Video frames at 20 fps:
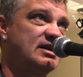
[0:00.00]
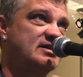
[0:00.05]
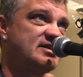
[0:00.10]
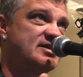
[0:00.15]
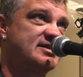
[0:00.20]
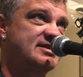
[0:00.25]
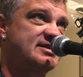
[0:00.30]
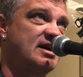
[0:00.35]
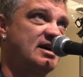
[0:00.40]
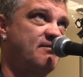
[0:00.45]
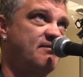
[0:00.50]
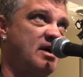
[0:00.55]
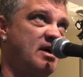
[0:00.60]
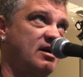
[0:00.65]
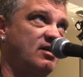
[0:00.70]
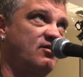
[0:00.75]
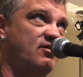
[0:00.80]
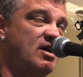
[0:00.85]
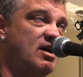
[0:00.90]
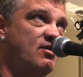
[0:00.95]
and start
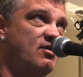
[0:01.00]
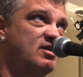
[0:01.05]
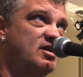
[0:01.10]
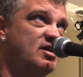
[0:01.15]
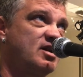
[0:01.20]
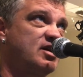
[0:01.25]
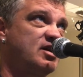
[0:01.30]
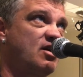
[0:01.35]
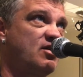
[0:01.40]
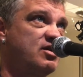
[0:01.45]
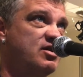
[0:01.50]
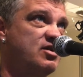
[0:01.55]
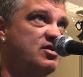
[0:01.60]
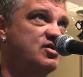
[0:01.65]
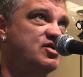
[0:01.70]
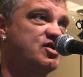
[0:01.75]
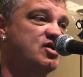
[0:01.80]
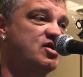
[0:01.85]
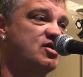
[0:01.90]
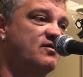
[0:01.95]
mucking around with it. Go to
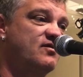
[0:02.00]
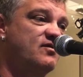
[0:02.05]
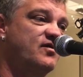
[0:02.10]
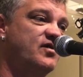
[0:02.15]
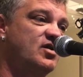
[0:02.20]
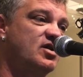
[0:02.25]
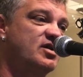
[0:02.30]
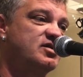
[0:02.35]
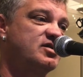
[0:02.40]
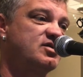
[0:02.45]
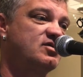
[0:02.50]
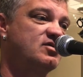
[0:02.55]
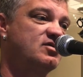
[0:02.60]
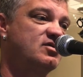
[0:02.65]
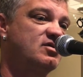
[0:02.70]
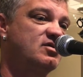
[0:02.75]
YouTube and find your